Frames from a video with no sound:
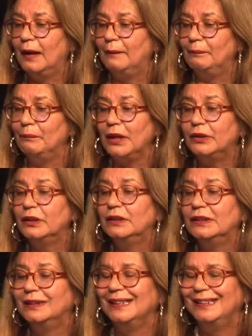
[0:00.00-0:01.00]

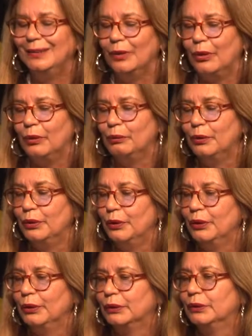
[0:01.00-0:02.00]
methods did not
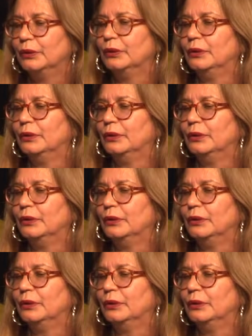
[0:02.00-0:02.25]
work.